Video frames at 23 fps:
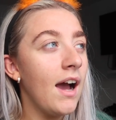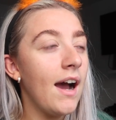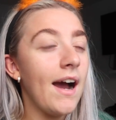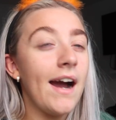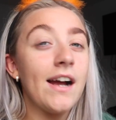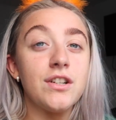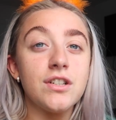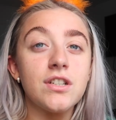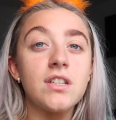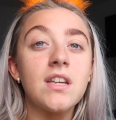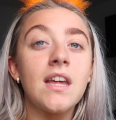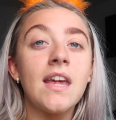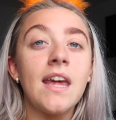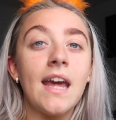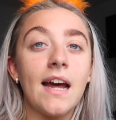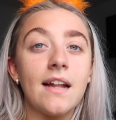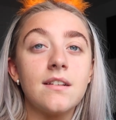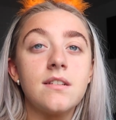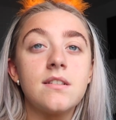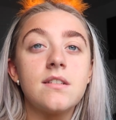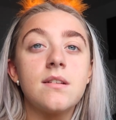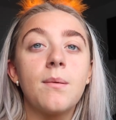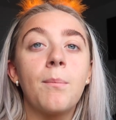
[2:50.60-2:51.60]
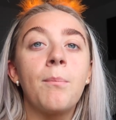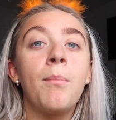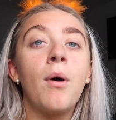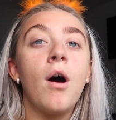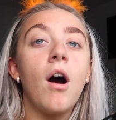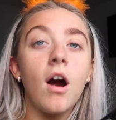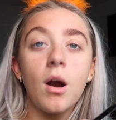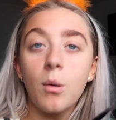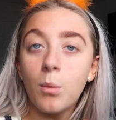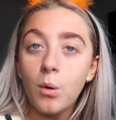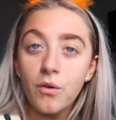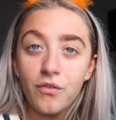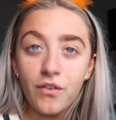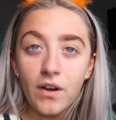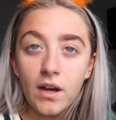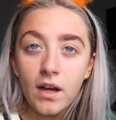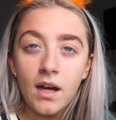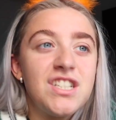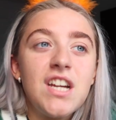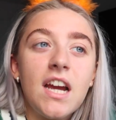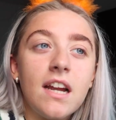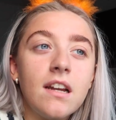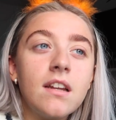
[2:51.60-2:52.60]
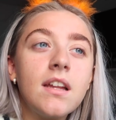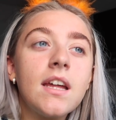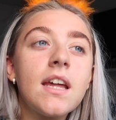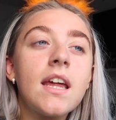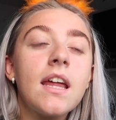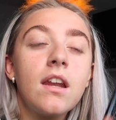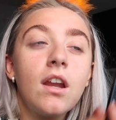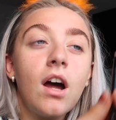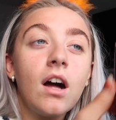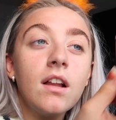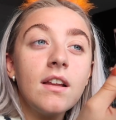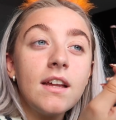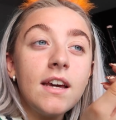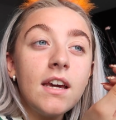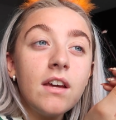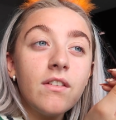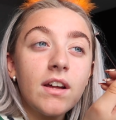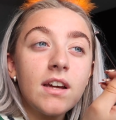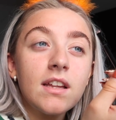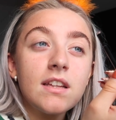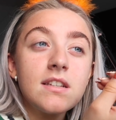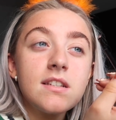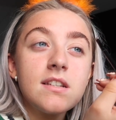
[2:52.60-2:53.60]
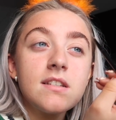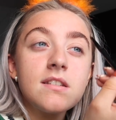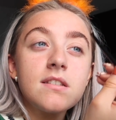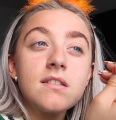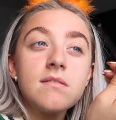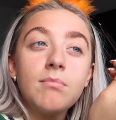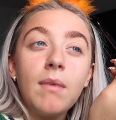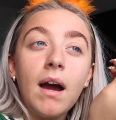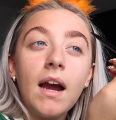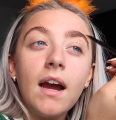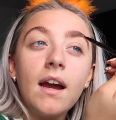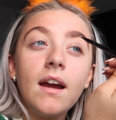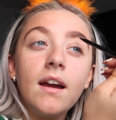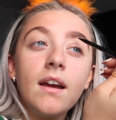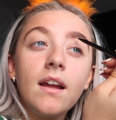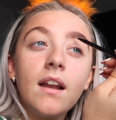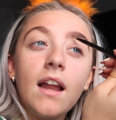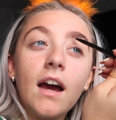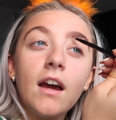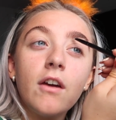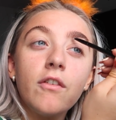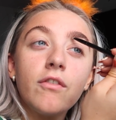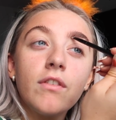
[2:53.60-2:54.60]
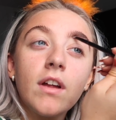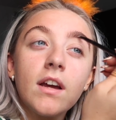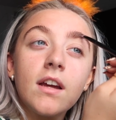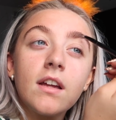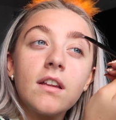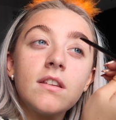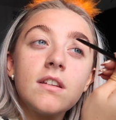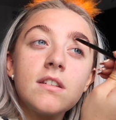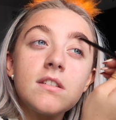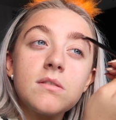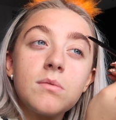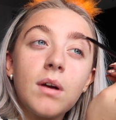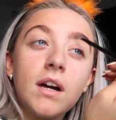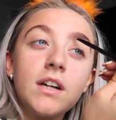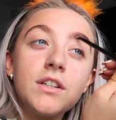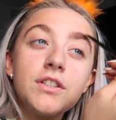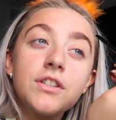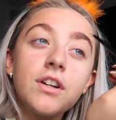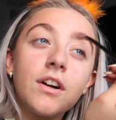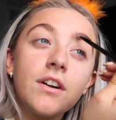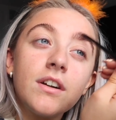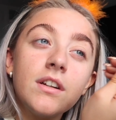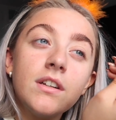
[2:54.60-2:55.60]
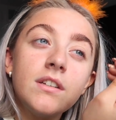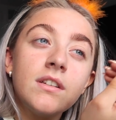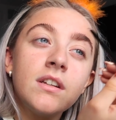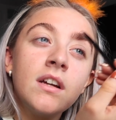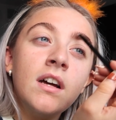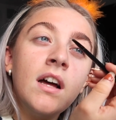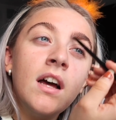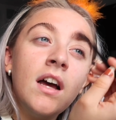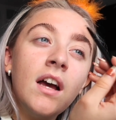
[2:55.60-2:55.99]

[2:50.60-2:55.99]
I just can't par with it. Genuinely cannot leave. Like this is my life. Like this is where I started.